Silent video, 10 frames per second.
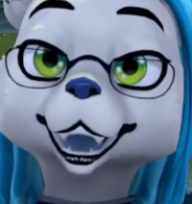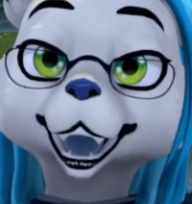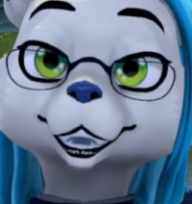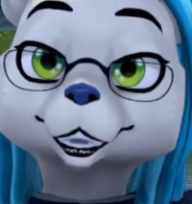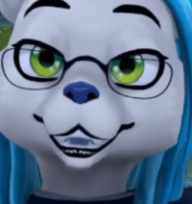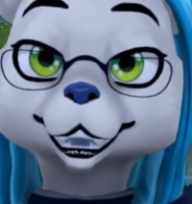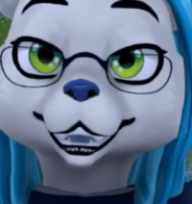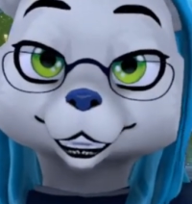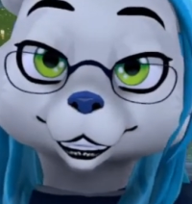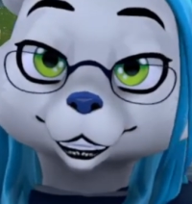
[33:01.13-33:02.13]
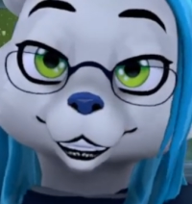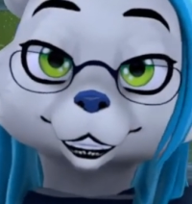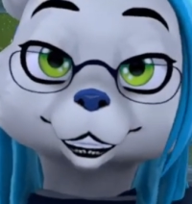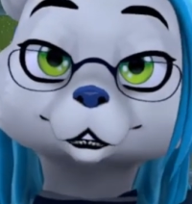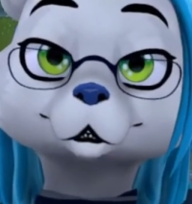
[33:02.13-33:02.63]
her as
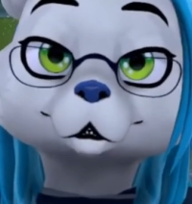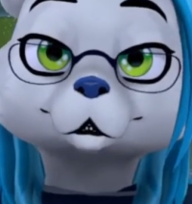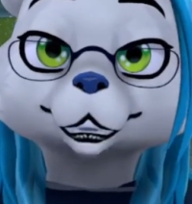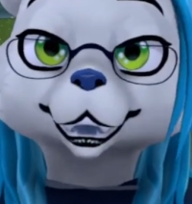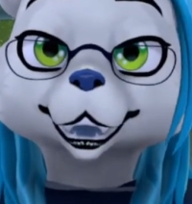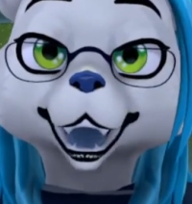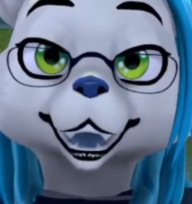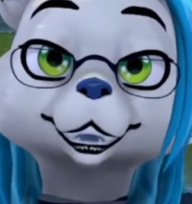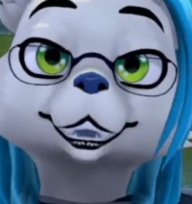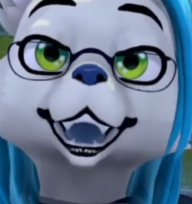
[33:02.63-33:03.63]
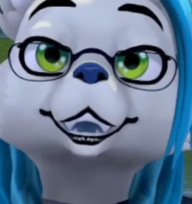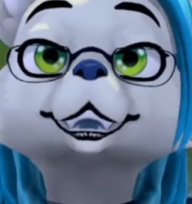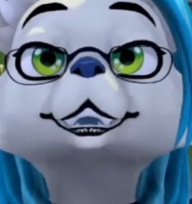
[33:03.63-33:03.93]
introducing her as